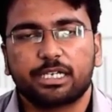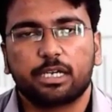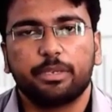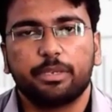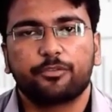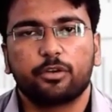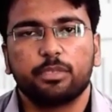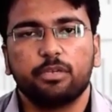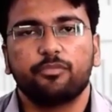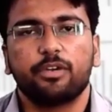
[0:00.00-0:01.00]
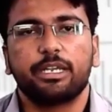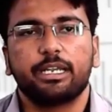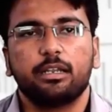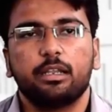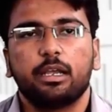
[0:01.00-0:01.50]
are coming from the
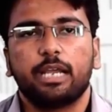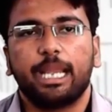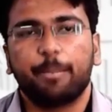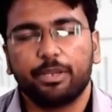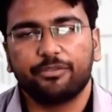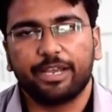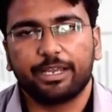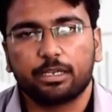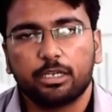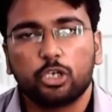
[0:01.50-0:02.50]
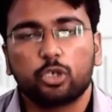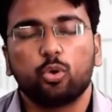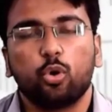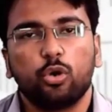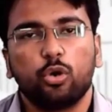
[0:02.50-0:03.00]
vertical amplifier
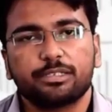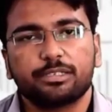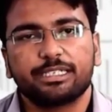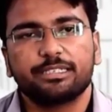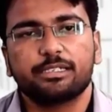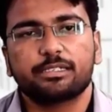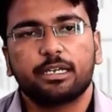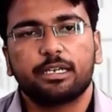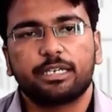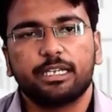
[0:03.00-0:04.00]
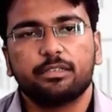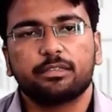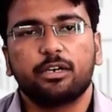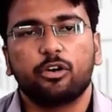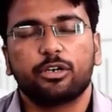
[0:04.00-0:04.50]
to hold the signals till
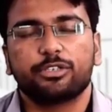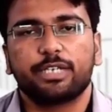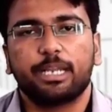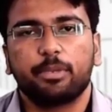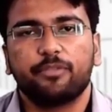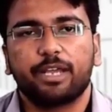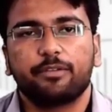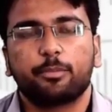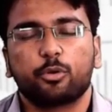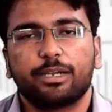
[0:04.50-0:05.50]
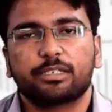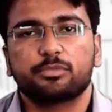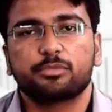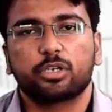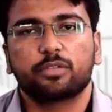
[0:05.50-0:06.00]
the horizontal amplifier will provide
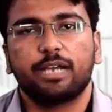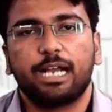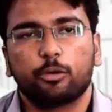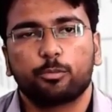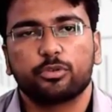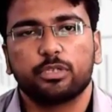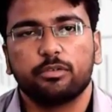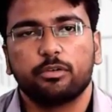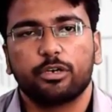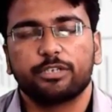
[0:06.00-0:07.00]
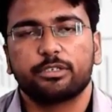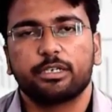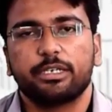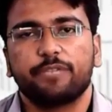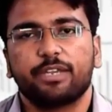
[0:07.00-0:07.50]
some sort of the output, the
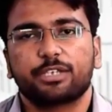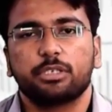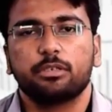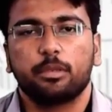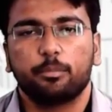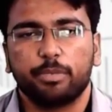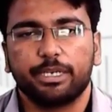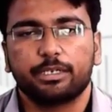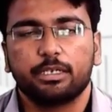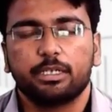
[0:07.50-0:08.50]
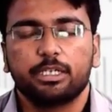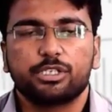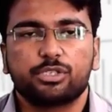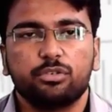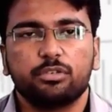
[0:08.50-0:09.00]
horizontal deflection plate.
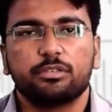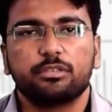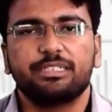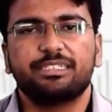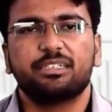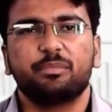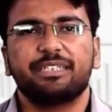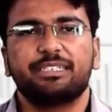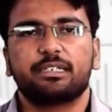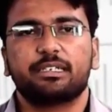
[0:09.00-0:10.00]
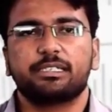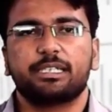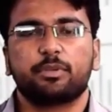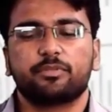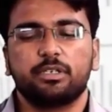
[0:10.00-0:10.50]
So this is the basic
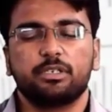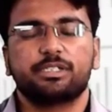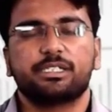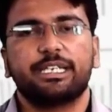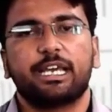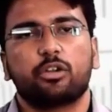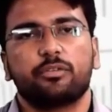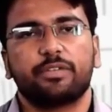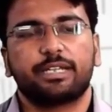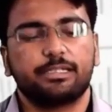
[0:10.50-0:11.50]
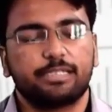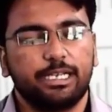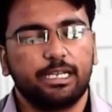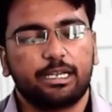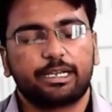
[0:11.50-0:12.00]
concept of the CRO, or we can
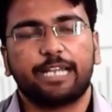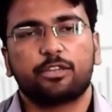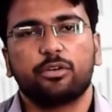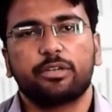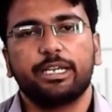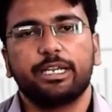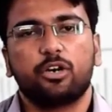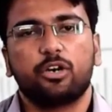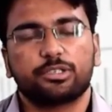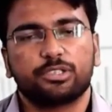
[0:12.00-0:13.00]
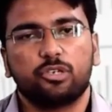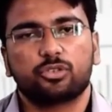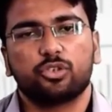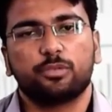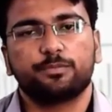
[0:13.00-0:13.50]
say cathode ray
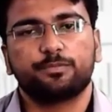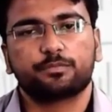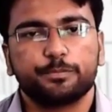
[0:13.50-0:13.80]
oscilloscope.